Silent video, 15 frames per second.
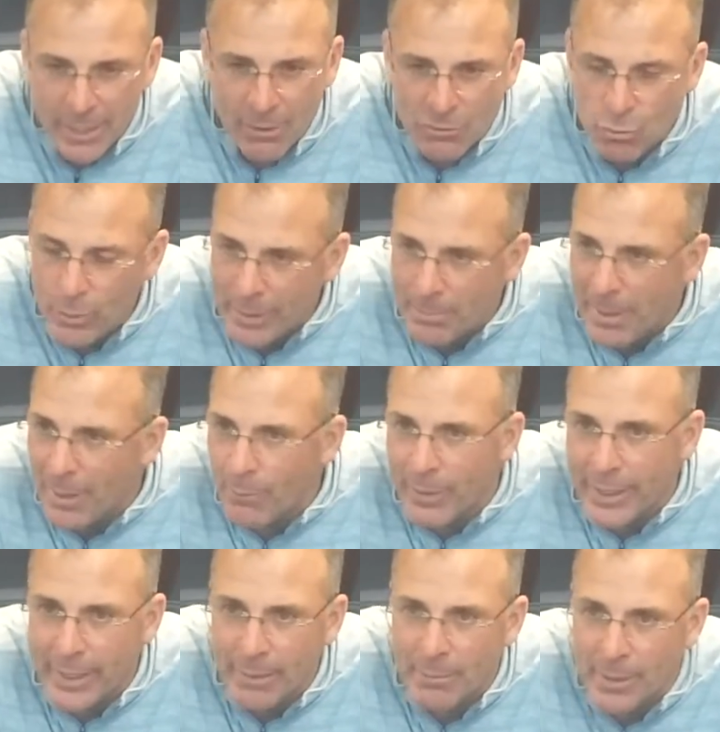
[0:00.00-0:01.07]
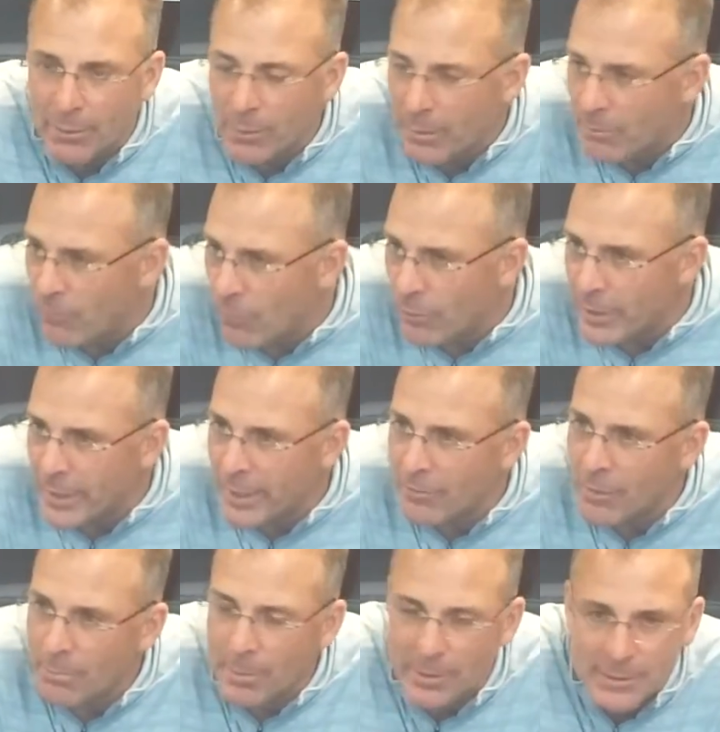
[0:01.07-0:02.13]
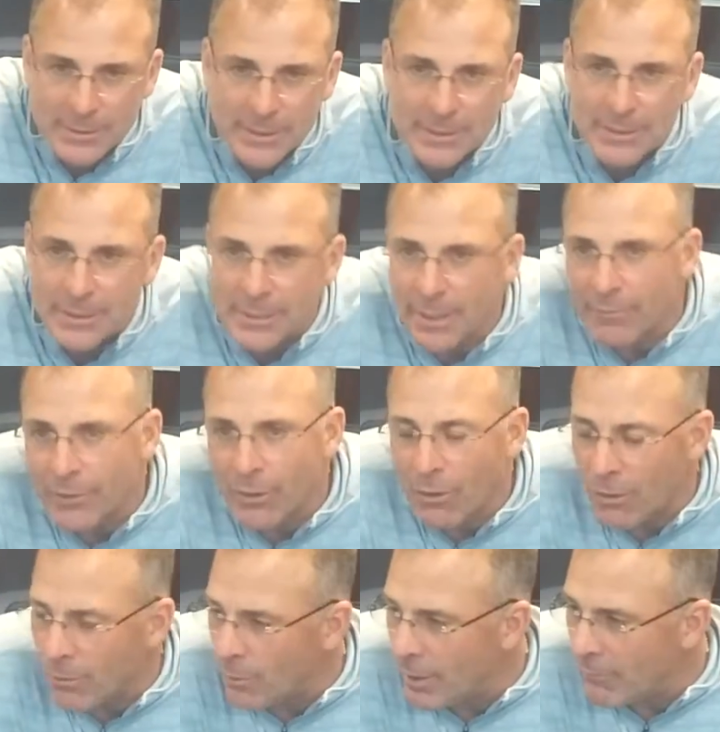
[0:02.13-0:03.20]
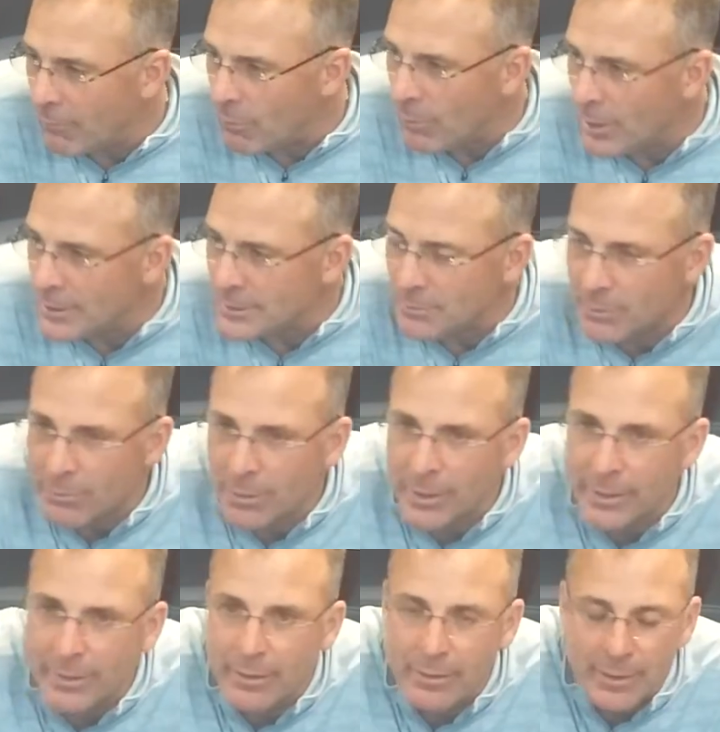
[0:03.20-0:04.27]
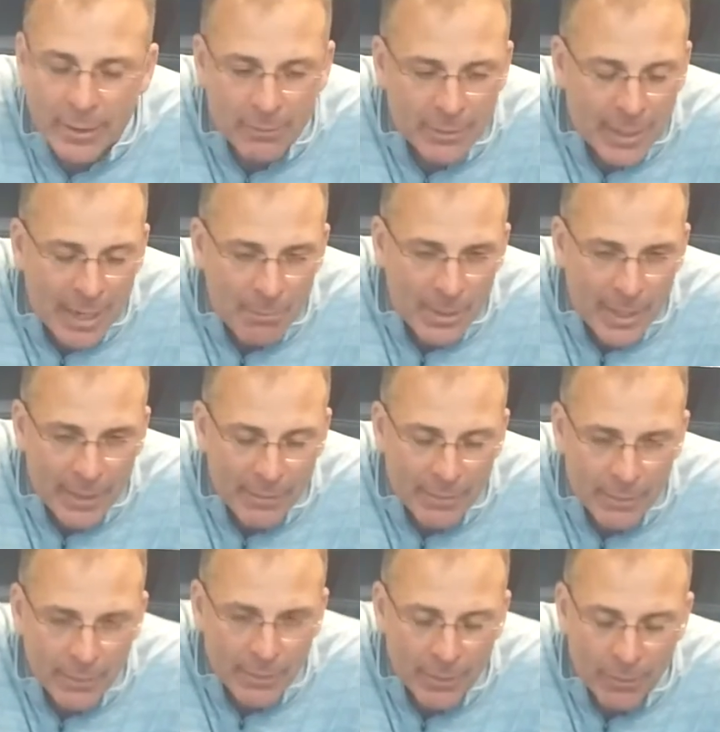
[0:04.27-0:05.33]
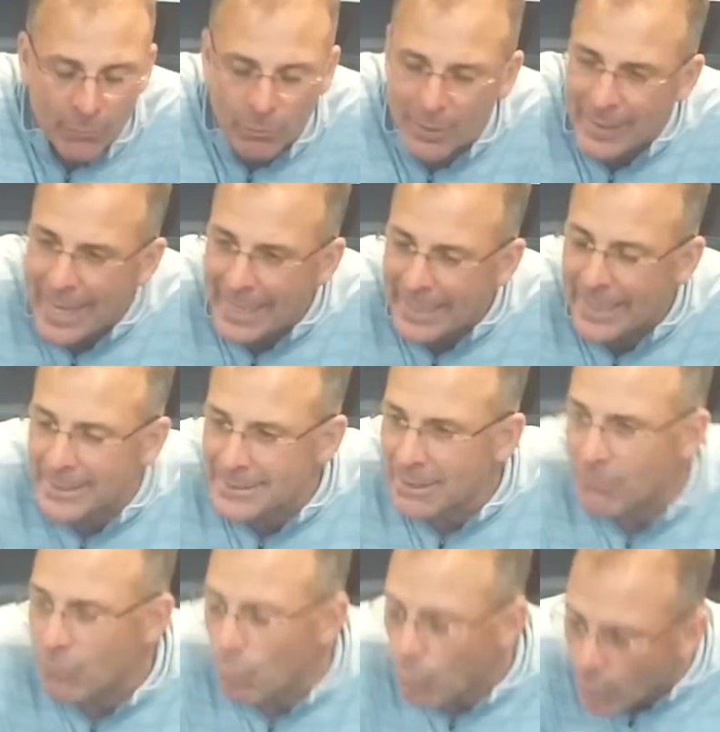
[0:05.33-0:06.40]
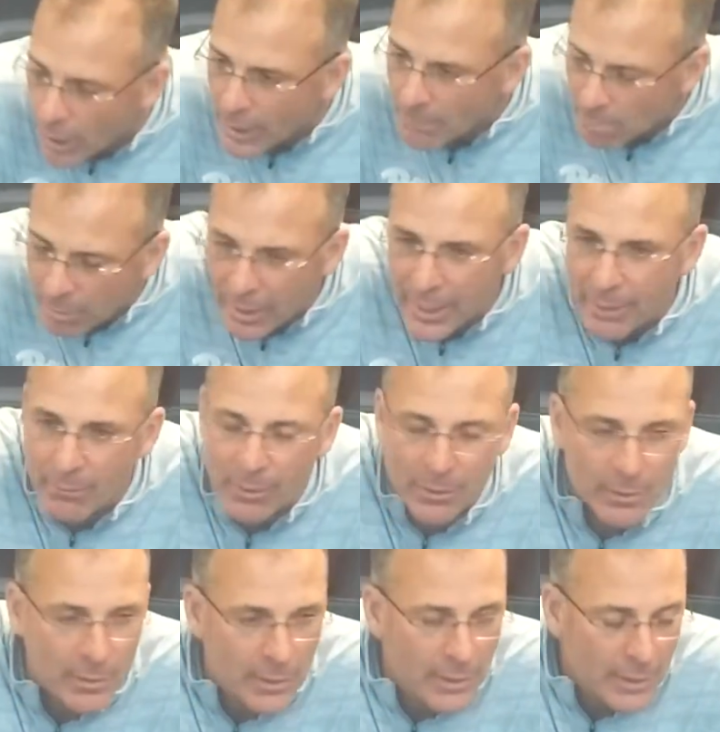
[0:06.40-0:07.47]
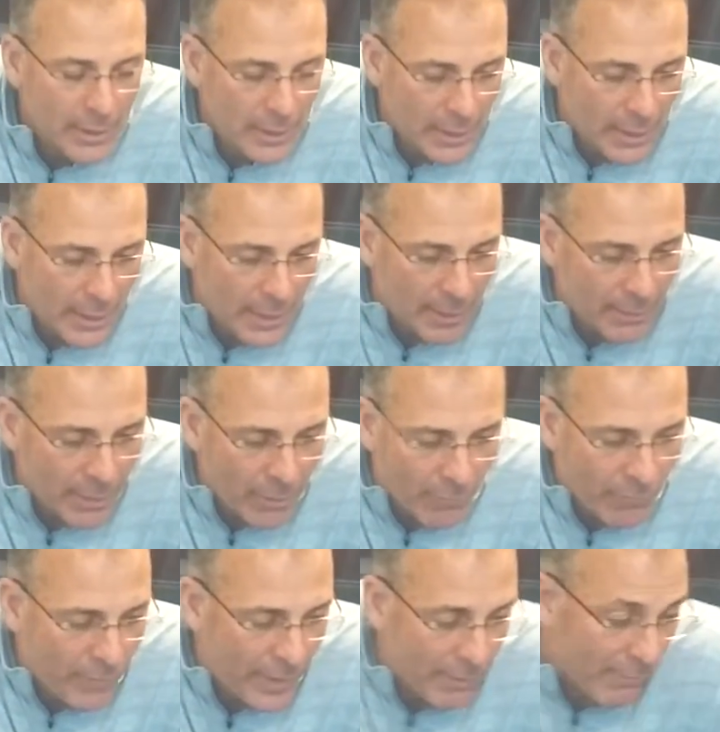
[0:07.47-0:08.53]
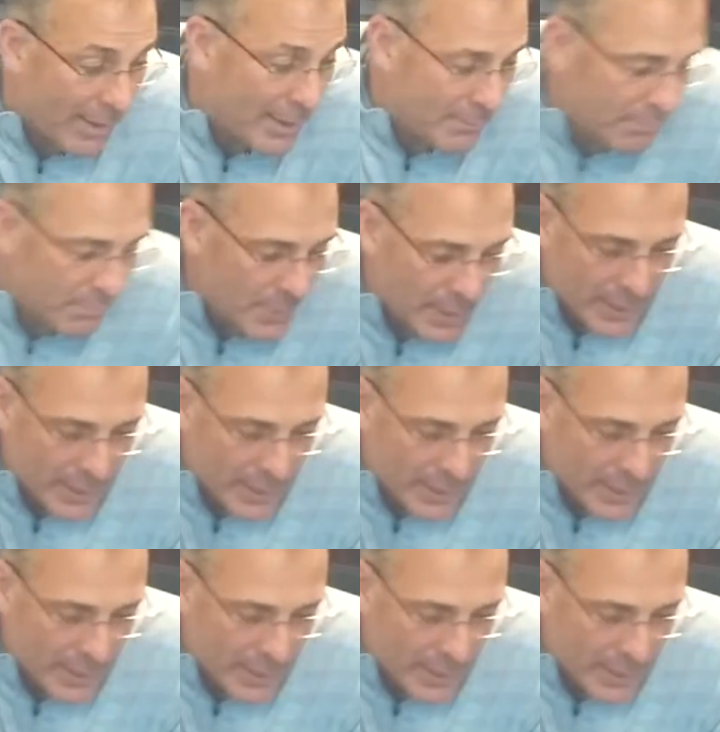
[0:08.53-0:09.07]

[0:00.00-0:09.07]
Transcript: You know, it's week by week. I mean, the week before you give up a 67-yard or whatever it was, and we really, you know, dominated, you know, the run that day, except for one play where we don't fit it right.